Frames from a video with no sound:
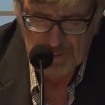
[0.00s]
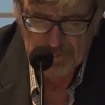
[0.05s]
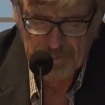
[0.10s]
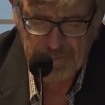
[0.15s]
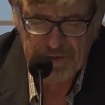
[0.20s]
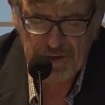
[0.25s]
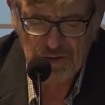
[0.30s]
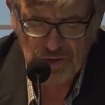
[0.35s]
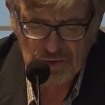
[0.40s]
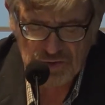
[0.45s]

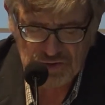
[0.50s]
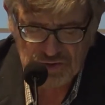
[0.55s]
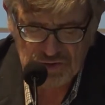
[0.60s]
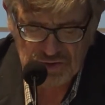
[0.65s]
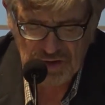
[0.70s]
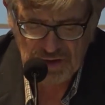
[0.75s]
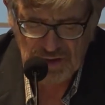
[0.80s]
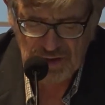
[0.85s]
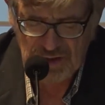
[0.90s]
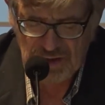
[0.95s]
because
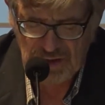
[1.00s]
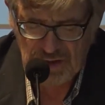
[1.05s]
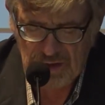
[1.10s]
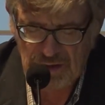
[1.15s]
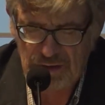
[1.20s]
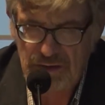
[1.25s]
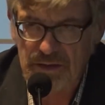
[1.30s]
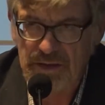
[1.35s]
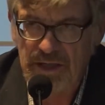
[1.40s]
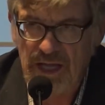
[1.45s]

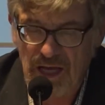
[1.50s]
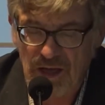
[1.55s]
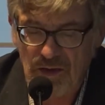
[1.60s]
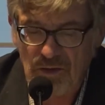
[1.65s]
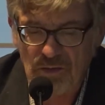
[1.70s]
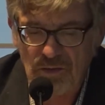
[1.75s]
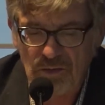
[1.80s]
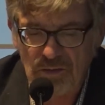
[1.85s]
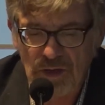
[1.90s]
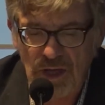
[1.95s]

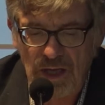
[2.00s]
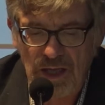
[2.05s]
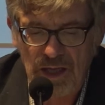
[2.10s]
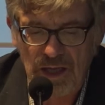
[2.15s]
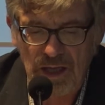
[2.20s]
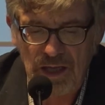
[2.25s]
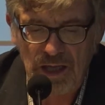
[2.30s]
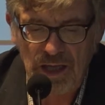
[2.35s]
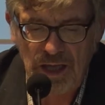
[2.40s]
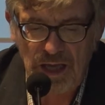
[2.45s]
now
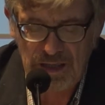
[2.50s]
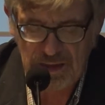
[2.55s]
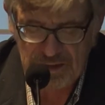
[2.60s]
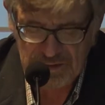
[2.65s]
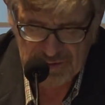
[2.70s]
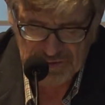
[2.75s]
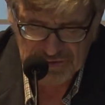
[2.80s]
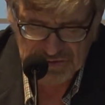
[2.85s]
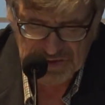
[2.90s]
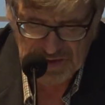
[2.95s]
I
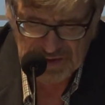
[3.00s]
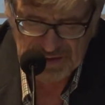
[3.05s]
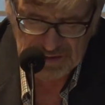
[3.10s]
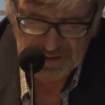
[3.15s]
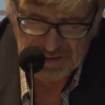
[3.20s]
understand